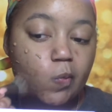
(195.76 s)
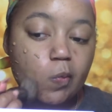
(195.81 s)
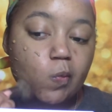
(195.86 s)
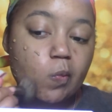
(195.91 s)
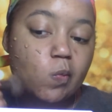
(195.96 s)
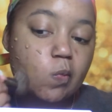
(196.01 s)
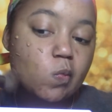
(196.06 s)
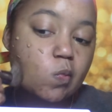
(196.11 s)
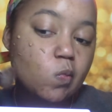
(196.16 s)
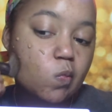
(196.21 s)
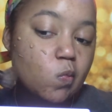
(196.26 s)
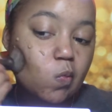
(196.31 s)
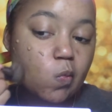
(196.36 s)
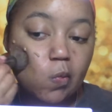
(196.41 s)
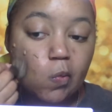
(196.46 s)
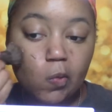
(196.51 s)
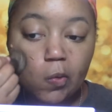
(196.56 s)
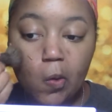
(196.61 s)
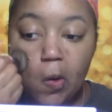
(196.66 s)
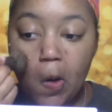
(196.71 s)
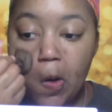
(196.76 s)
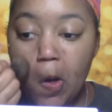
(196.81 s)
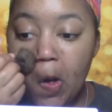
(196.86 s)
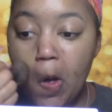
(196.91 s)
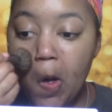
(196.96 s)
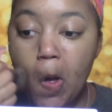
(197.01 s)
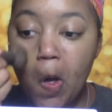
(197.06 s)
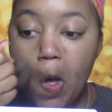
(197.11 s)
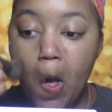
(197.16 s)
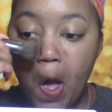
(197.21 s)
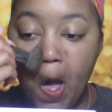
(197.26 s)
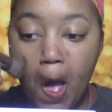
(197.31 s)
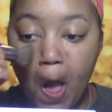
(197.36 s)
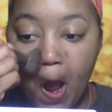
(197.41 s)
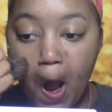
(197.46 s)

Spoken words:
Nobody speaks.